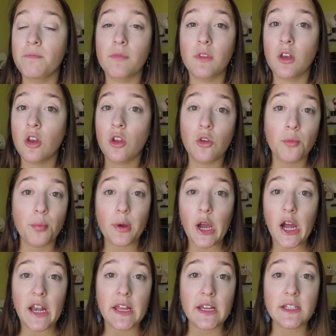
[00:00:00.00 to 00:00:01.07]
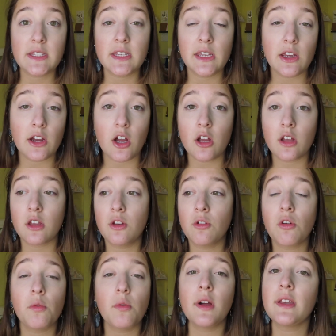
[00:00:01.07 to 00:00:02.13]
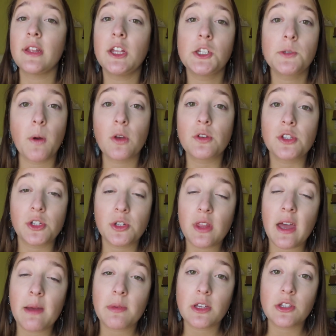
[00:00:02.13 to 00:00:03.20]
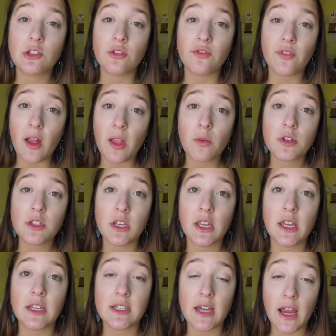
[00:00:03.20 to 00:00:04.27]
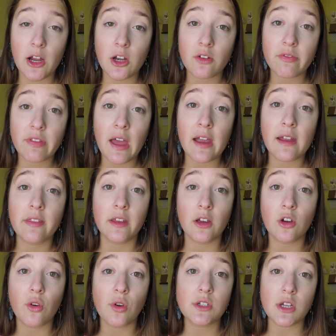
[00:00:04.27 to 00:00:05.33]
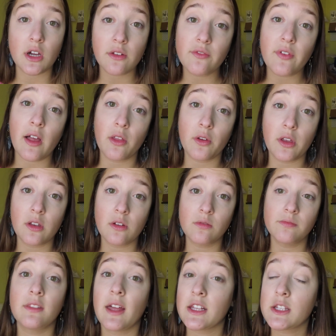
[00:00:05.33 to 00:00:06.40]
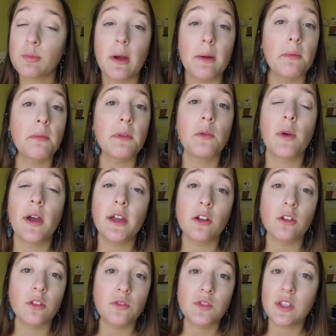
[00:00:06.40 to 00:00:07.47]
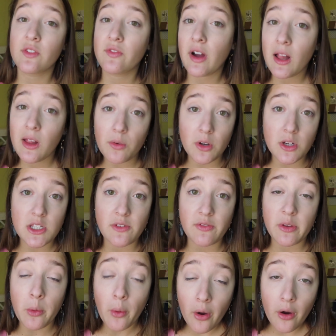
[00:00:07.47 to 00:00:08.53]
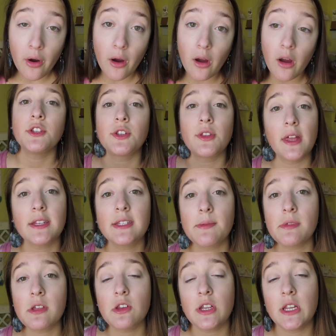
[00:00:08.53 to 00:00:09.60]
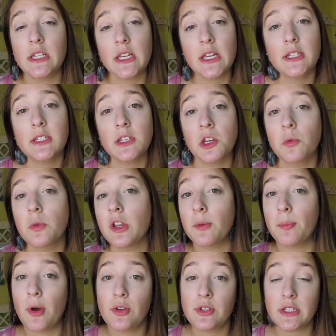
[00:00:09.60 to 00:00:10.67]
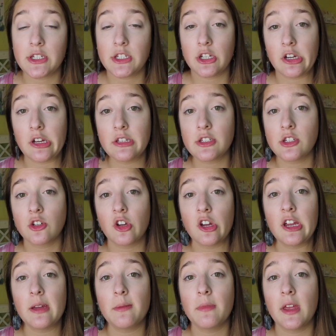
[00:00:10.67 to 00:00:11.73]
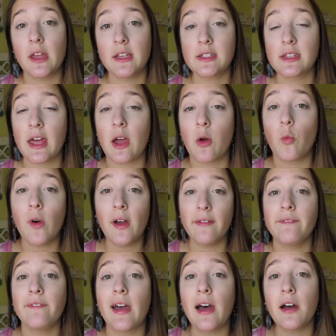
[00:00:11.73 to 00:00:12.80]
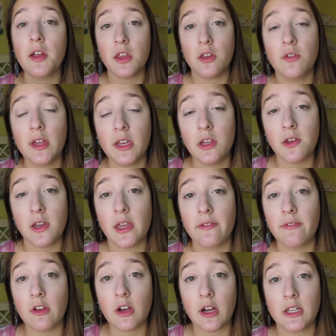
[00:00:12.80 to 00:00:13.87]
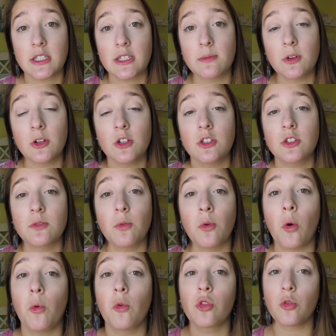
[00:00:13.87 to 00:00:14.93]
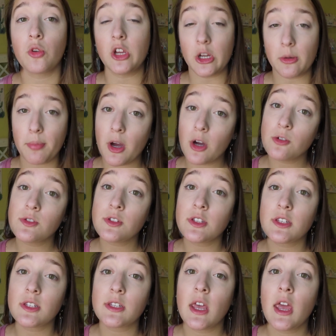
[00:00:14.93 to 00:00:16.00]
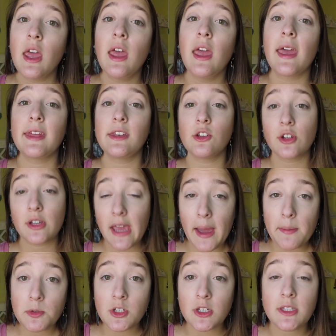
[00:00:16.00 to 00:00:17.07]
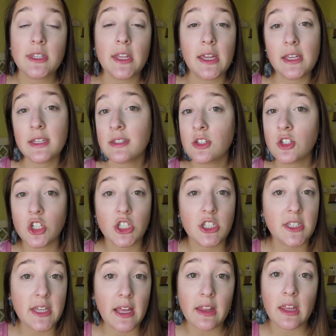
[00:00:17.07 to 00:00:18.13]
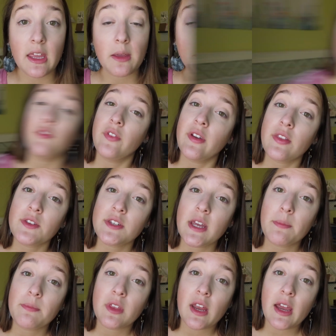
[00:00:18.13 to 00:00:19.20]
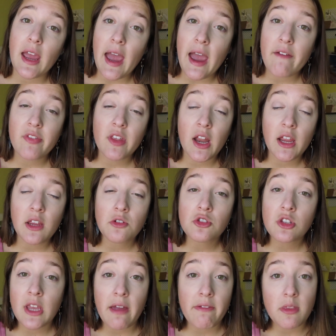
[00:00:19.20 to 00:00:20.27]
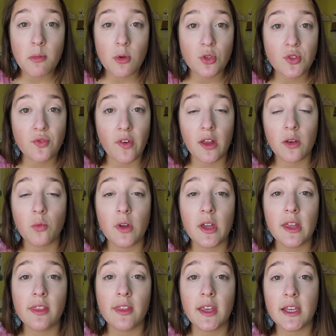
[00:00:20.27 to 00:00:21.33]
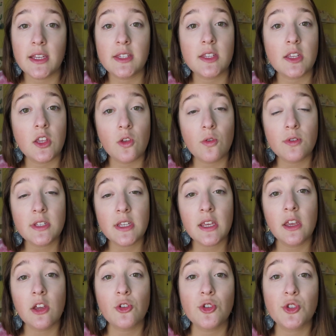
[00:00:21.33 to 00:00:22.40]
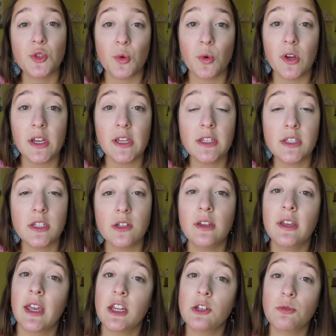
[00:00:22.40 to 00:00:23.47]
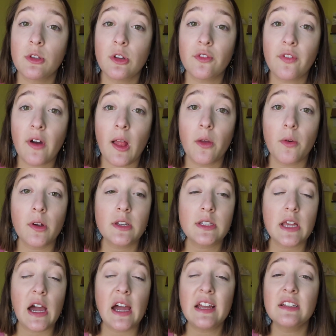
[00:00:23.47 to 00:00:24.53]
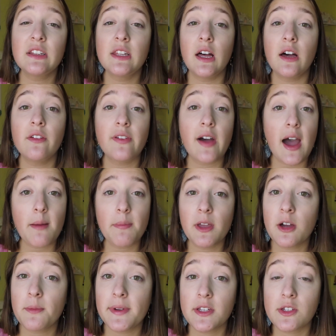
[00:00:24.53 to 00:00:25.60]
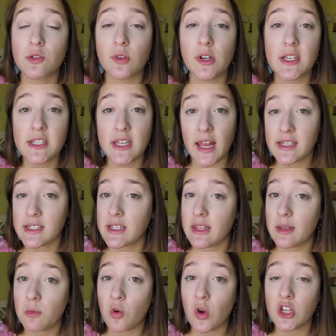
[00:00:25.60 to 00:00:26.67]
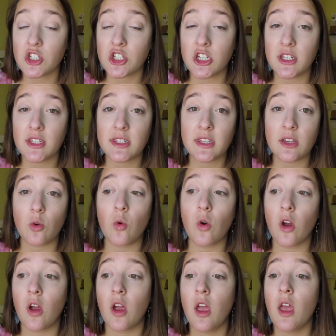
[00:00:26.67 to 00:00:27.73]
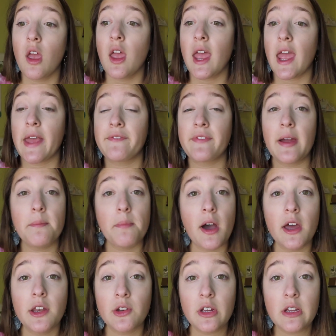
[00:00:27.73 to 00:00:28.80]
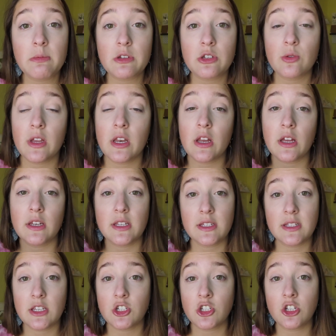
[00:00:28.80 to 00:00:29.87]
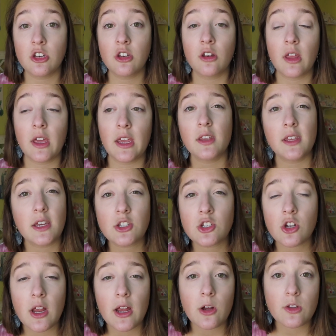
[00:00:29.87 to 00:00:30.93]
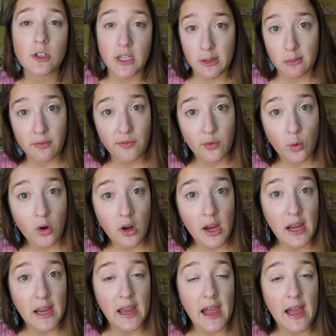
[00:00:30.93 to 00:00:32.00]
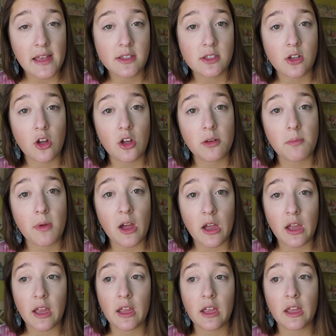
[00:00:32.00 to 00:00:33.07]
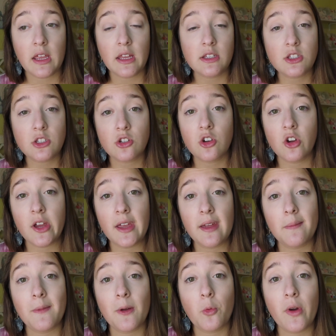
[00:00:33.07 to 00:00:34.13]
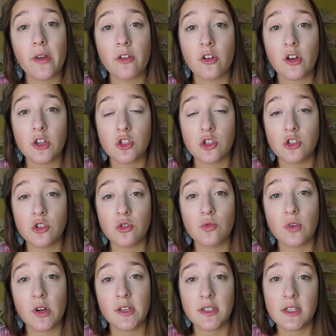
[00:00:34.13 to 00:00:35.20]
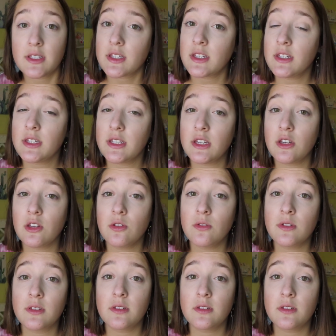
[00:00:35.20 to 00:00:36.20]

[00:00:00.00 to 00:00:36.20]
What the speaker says: new products here. You don't want each post to do that, because your followers are going to get tired of that and they're going to unfollow you. That's probably why you're losing followers if you are. So that's something you need to consider when you're posting to your Instagram, is that what value can you give your customers through your posts and your captions that isn't just selling. The fifth tip that I have that I usually have the most fun with is using your stories to engage with your followers. I love hopping on my stories and asking them questions or If I'm pondering between a decision, like yesterday or the day before, I asked on my Instagram whether I should do a discontinued